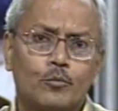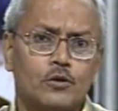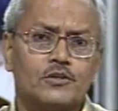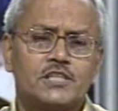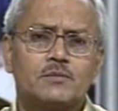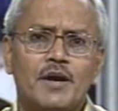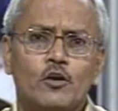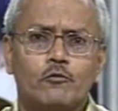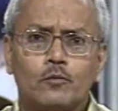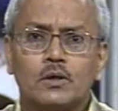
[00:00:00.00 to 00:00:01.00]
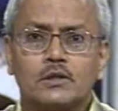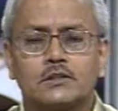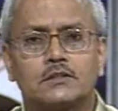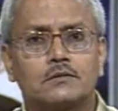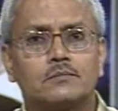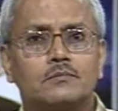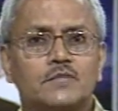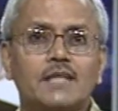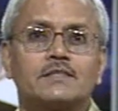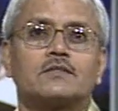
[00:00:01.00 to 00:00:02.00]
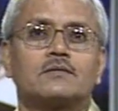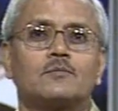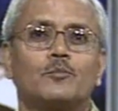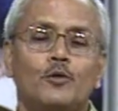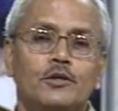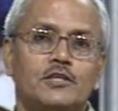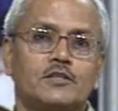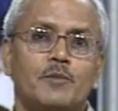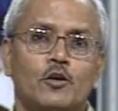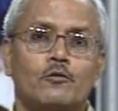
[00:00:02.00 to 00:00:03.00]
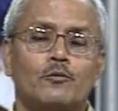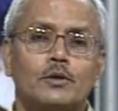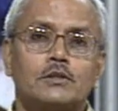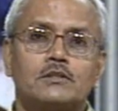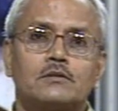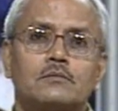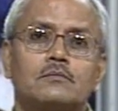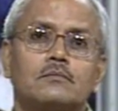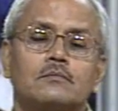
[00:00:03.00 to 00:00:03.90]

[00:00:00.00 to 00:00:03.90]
poetry is made of words. Yes, poetry is made of words.